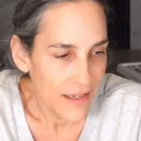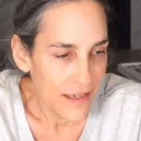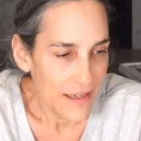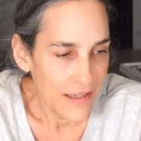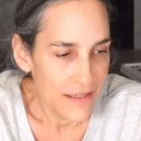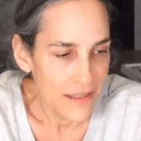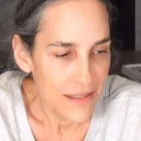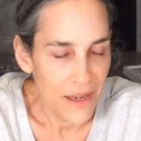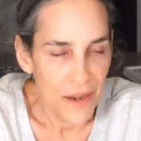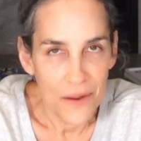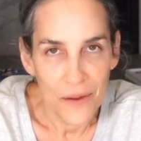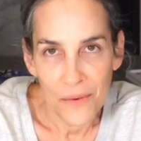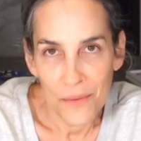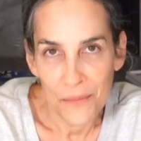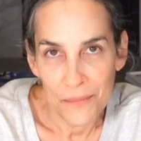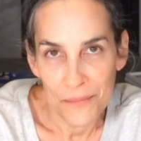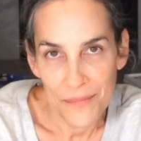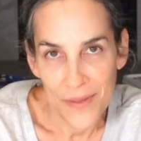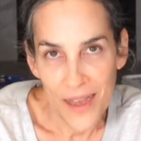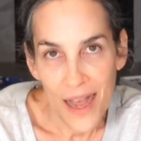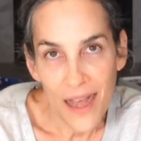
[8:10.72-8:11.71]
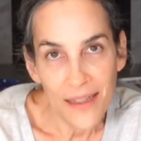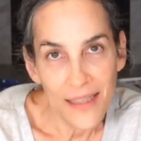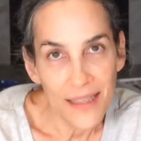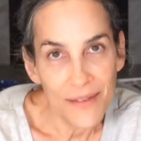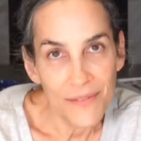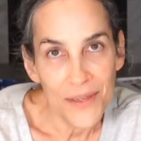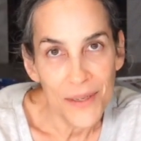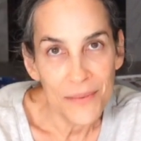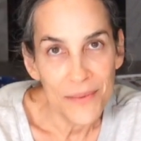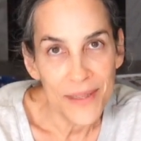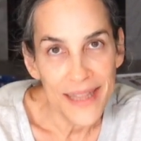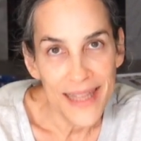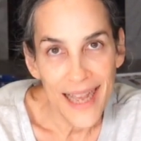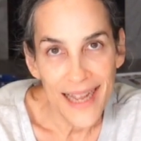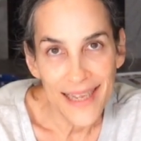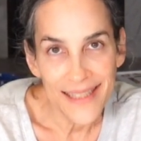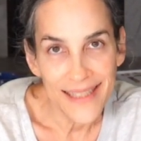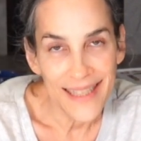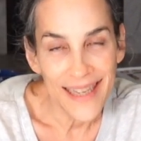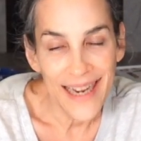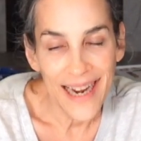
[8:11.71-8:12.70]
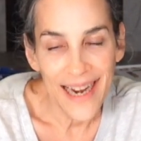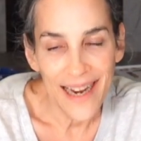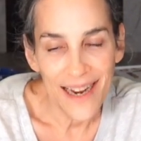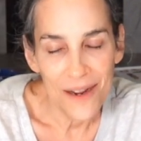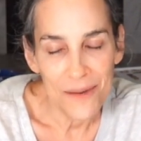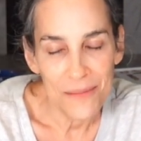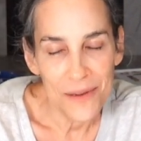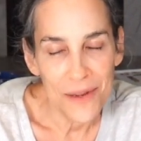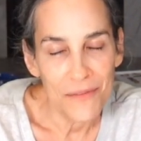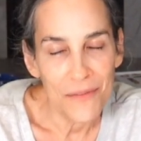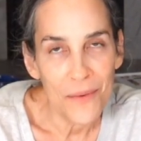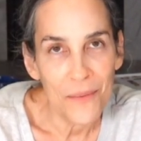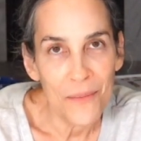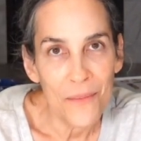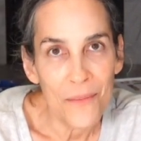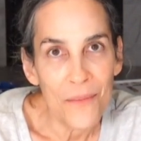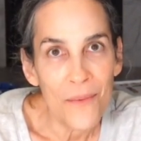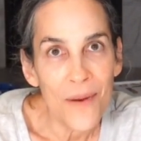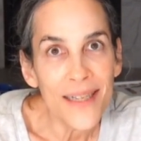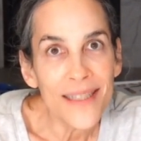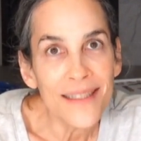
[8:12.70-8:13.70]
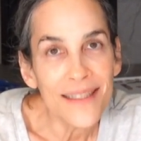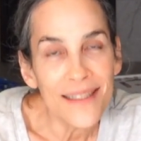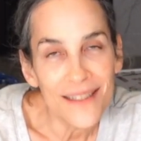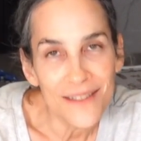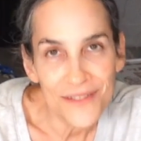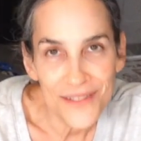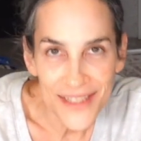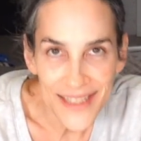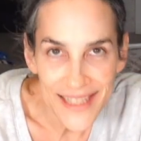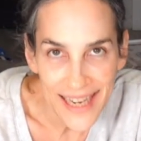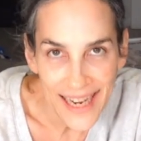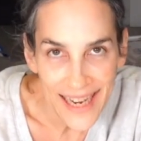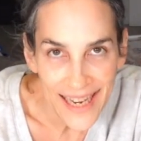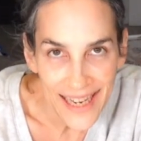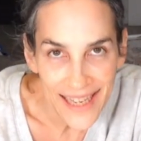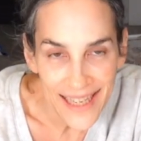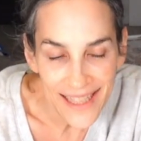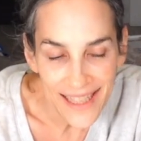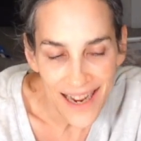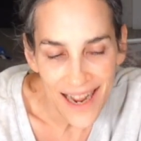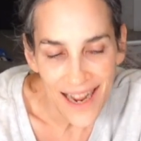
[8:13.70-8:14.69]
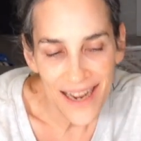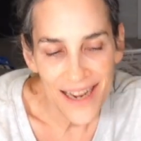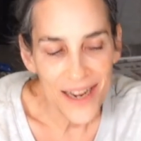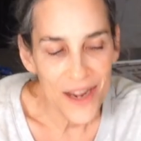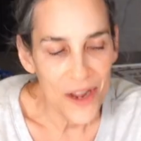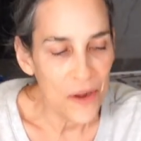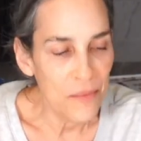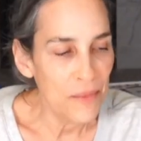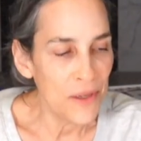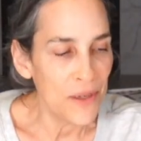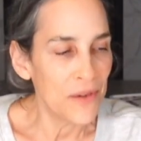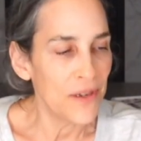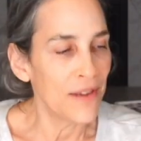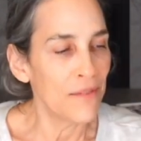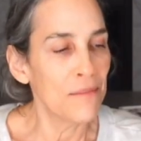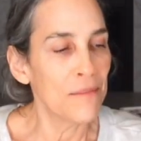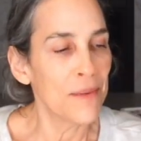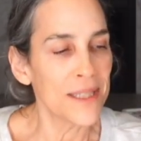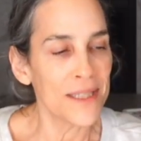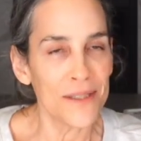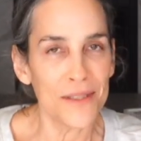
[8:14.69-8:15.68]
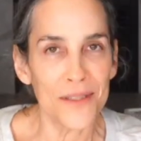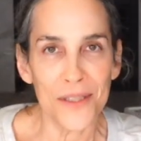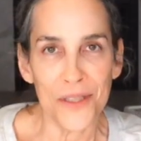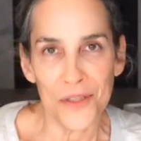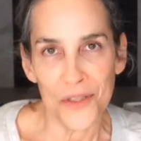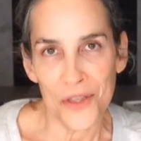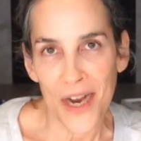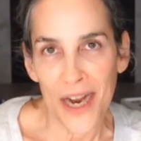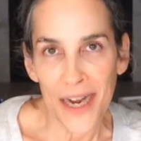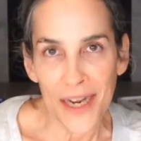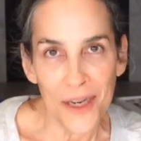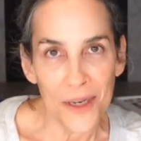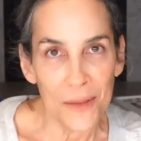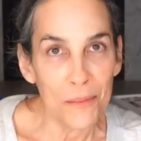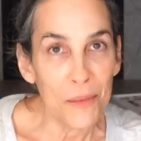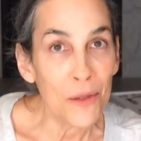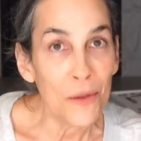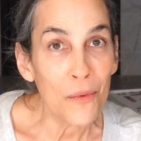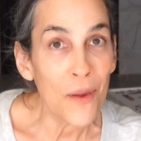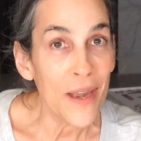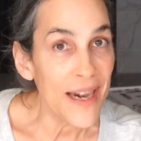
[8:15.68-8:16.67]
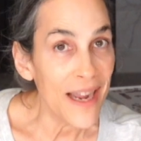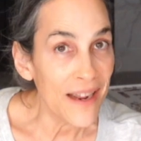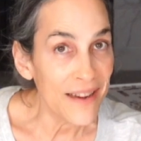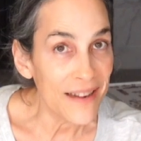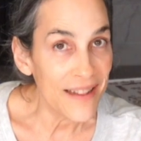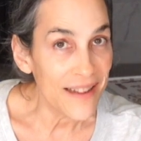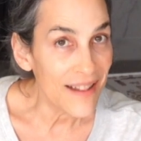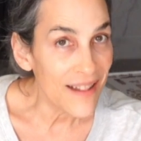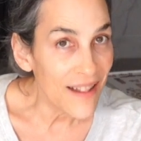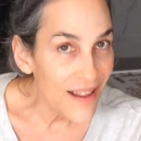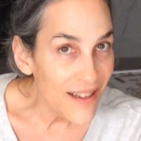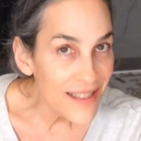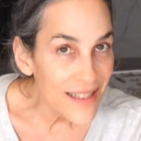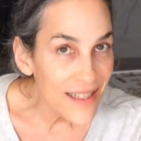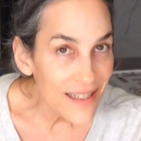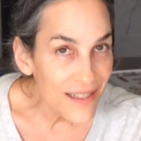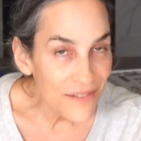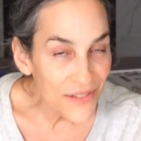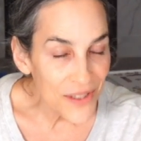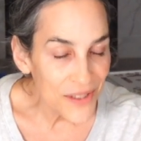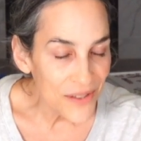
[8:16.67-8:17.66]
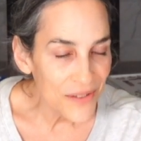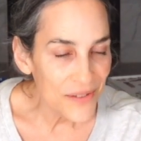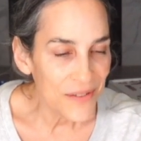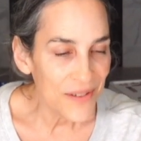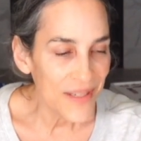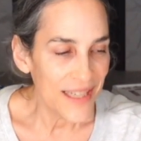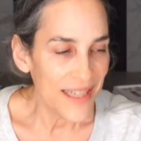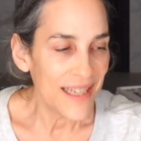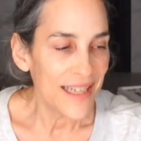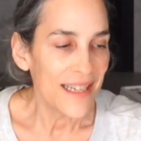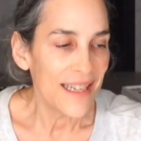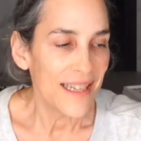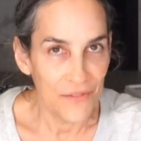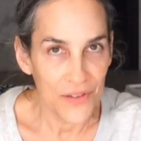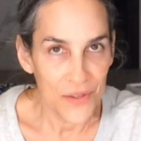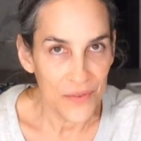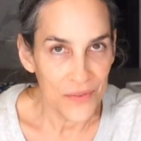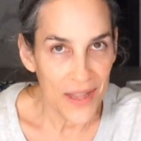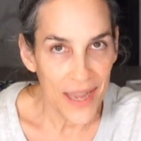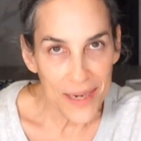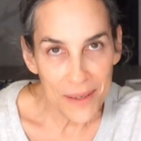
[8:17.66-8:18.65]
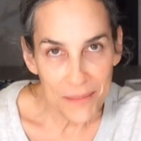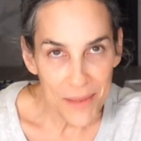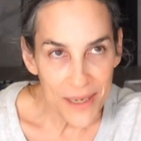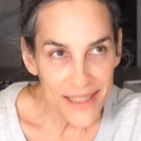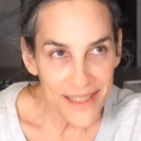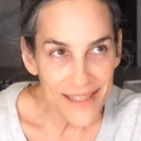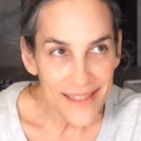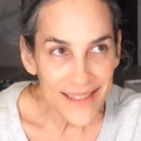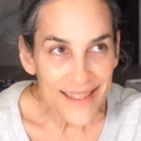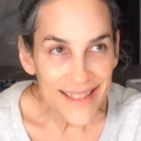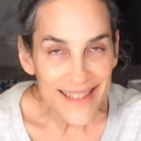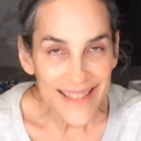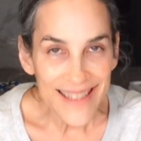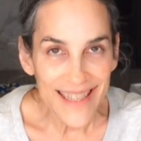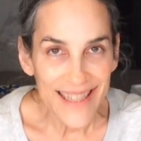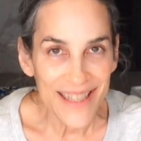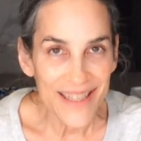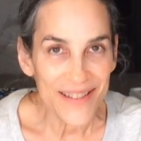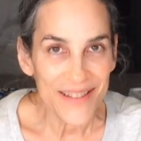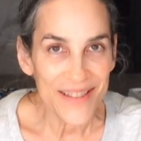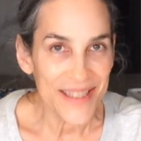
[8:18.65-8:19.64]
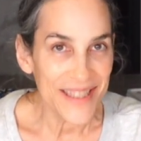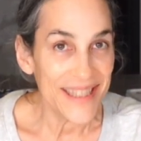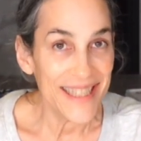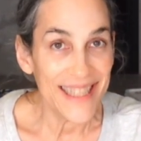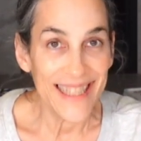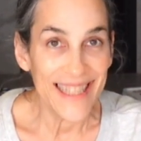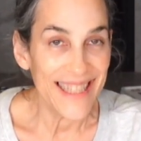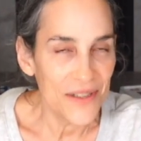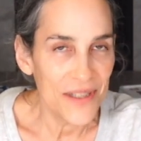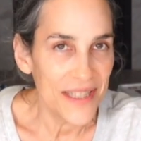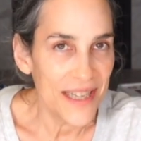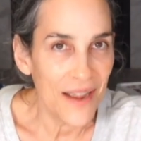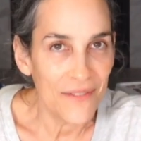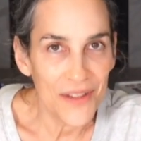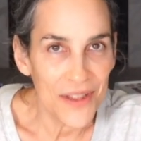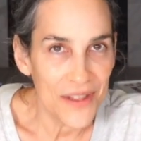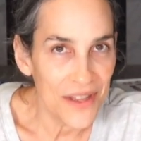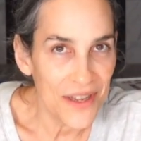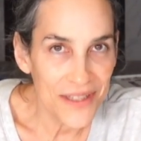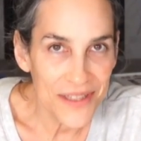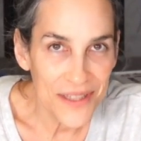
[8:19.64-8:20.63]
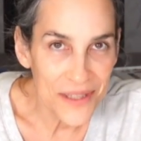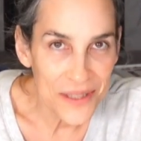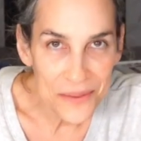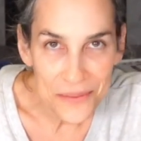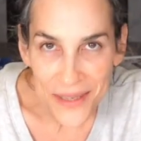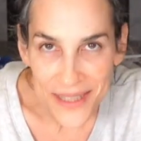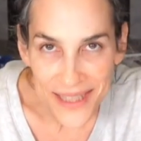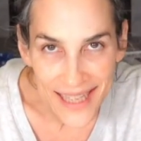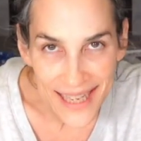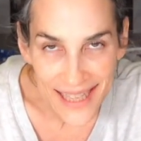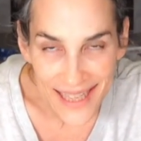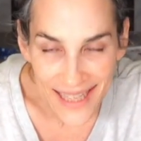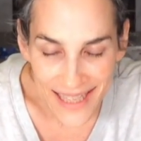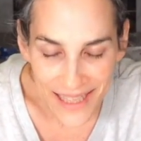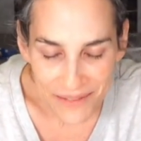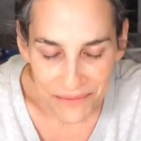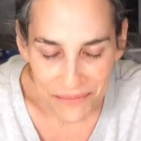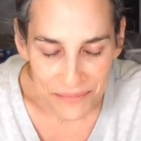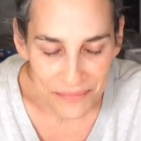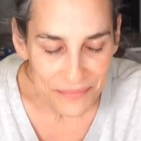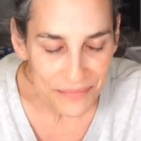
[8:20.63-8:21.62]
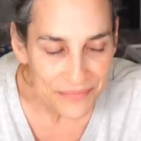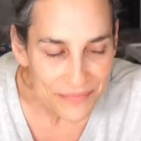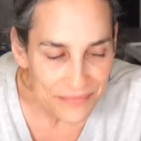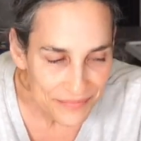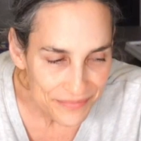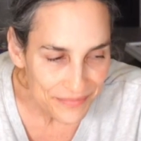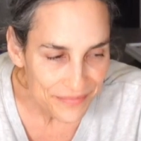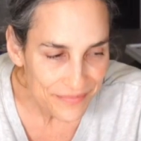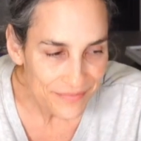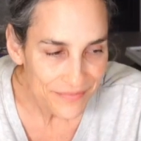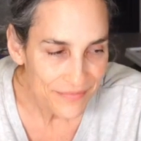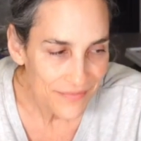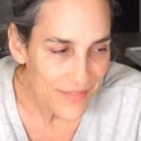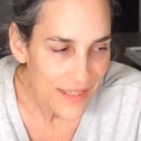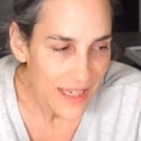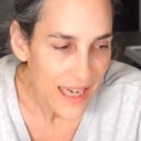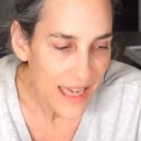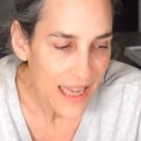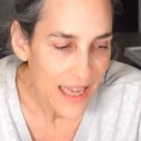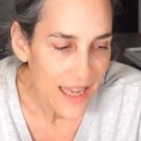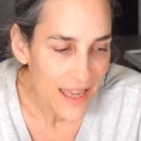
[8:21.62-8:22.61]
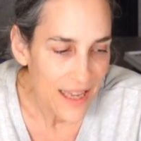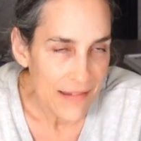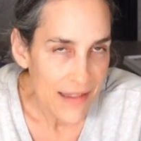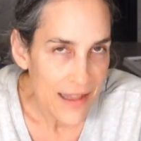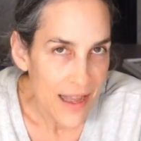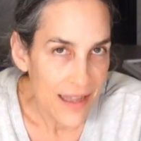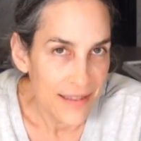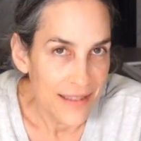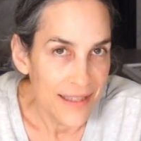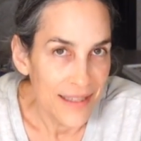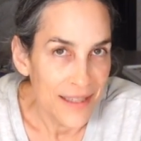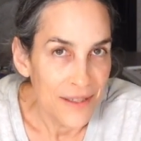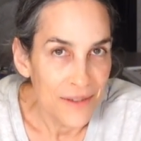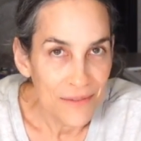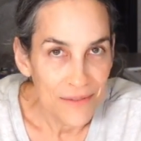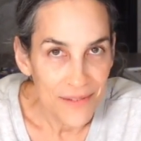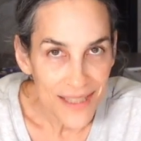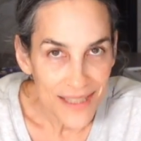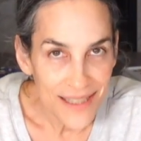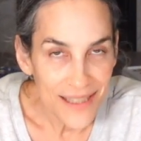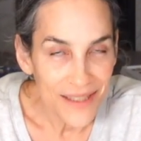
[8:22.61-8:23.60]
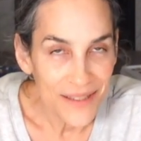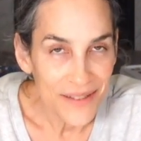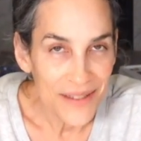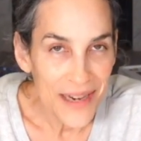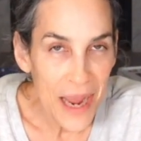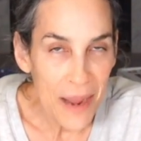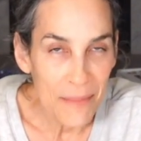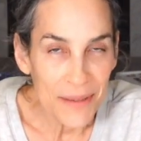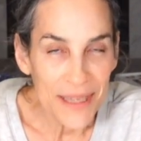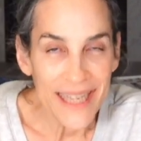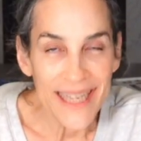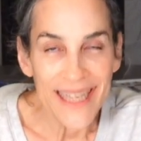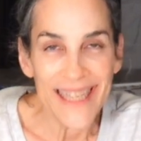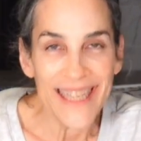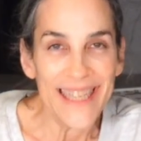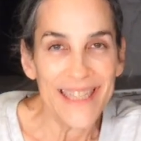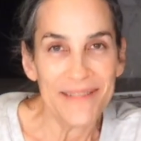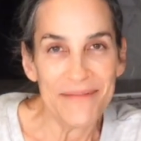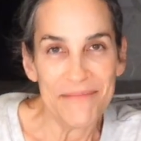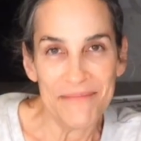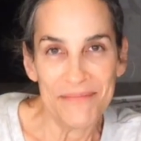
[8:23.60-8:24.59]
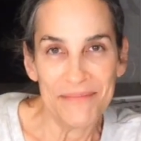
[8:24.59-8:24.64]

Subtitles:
So I'll leave you with that today. I hope you have a wonderful day. I hope you give puzzles a try or pull one out of the closet if you like puzzles and you just haven't thought to do one lately. I'll see you real soon. Happy healing.